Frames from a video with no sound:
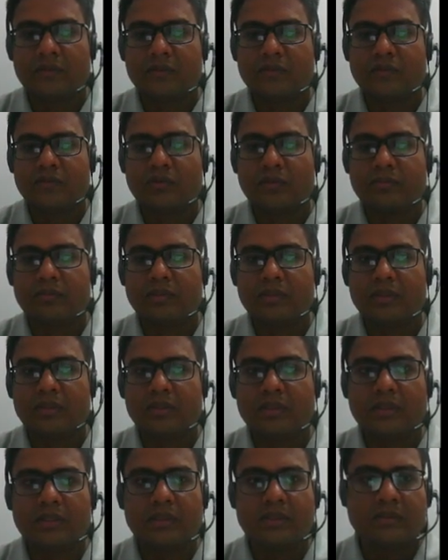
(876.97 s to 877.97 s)
So
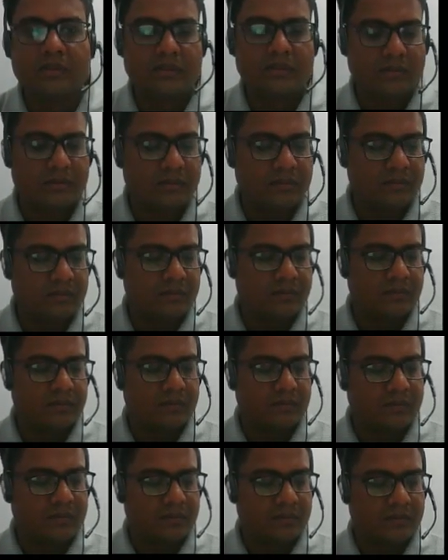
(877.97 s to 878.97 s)
option
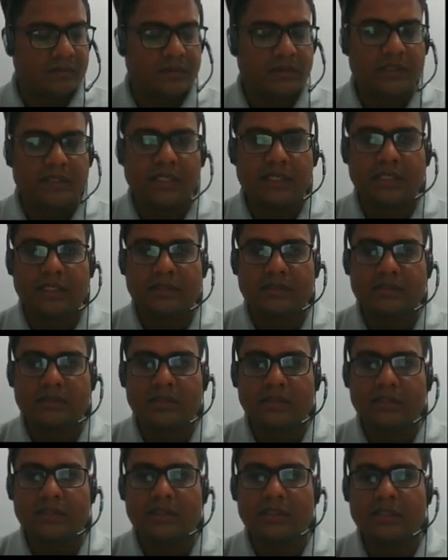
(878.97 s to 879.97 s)
D is
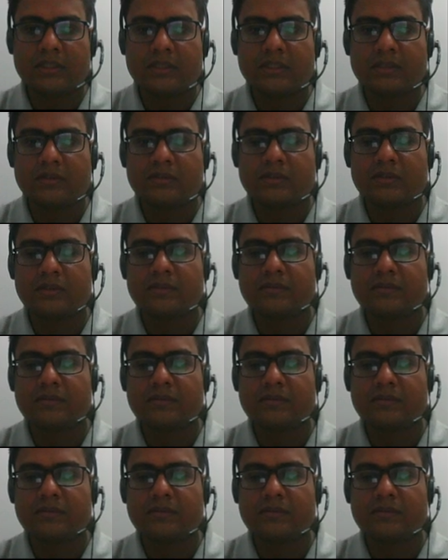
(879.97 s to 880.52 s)
the correct answer.